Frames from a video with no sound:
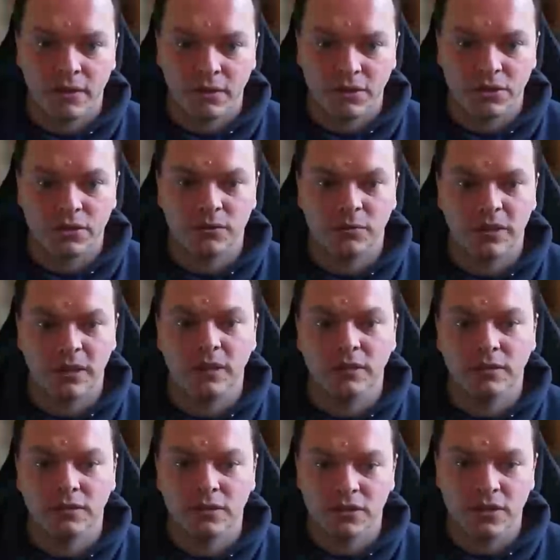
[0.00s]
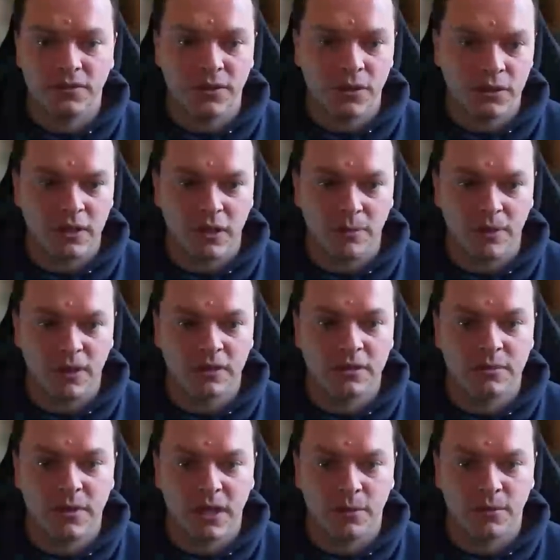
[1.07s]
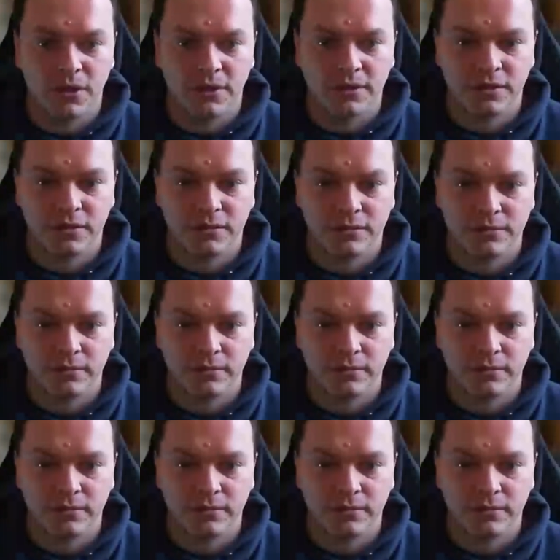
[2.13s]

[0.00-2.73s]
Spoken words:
should be just a few kilobytes to megabytes.